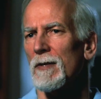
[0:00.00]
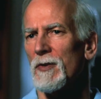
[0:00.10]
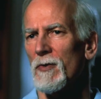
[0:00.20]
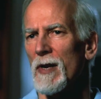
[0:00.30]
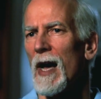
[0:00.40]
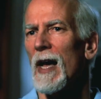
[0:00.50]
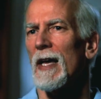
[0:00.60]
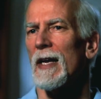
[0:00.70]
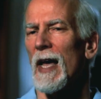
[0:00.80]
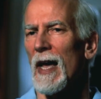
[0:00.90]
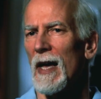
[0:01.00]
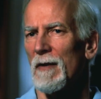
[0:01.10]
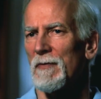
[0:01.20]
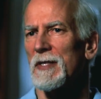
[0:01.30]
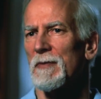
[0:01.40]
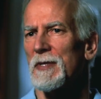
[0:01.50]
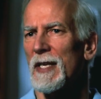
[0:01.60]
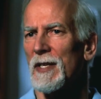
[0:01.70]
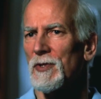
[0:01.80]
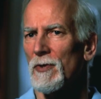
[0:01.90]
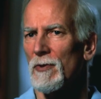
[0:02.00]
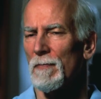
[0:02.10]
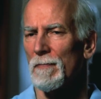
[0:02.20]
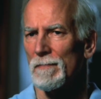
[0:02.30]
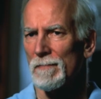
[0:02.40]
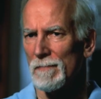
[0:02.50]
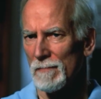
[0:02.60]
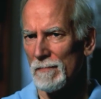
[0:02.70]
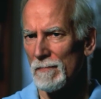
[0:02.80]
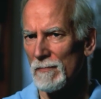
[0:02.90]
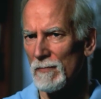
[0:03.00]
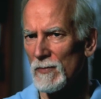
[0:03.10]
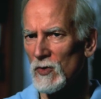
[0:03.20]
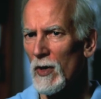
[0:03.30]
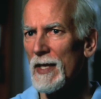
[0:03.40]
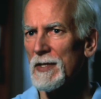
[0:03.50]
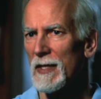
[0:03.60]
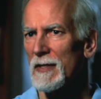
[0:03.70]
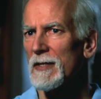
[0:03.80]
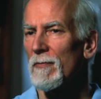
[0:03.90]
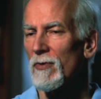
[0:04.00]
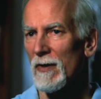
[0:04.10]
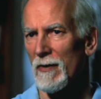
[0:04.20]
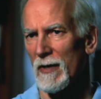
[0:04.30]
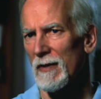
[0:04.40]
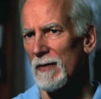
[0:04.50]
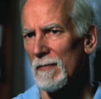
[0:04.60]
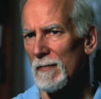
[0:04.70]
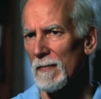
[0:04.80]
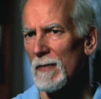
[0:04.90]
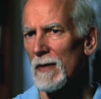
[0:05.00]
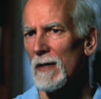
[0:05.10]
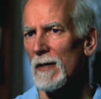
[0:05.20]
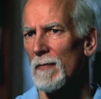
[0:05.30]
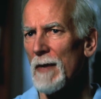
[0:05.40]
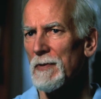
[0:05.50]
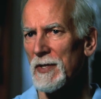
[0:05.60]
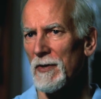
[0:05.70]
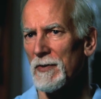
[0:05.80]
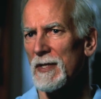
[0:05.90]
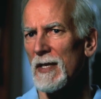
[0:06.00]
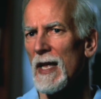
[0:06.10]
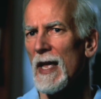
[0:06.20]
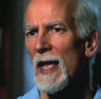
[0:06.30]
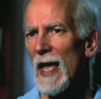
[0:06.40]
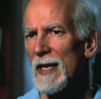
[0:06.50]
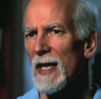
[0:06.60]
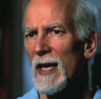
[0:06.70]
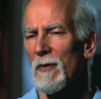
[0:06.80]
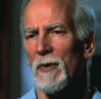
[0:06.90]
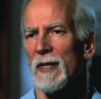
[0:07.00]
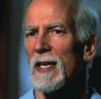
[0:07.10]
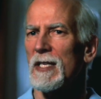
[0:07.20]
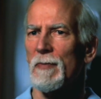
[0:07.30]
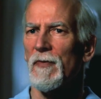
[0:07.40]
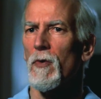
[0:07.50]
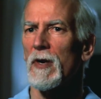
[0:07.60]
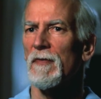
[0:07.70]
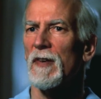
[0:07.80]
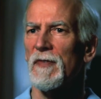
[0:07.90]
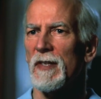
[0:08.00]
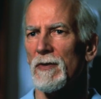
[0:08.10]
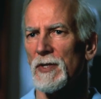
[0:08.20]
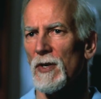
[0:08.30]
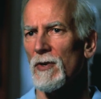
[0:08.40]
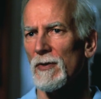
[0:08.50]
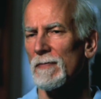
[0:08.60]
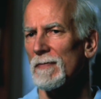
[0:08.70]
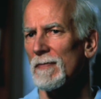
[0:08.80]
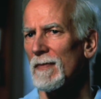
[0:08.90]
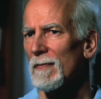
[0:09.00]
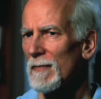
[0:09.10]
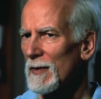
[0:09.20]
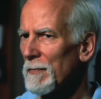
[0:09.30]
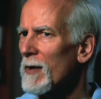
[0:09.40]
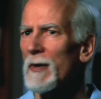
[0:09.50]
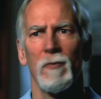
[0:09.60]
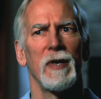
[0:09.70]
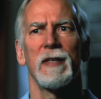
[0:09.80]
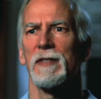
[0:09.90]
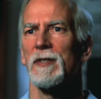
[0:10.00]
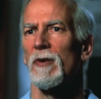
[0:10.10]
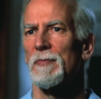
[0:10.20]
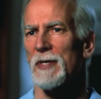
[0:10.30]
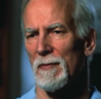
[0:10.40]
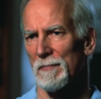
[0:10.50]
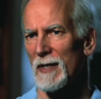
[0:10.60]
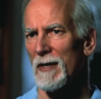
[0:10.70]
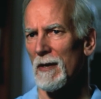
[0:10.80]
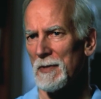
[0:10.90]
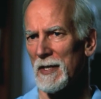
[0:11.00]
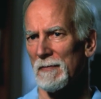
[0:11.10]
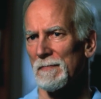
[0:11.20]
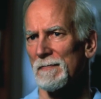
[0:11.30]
do not have substantial transient temporary uh, episodes. And yet, when they get to be 40, 50 years old, the permanent weakness creeps up and comes in.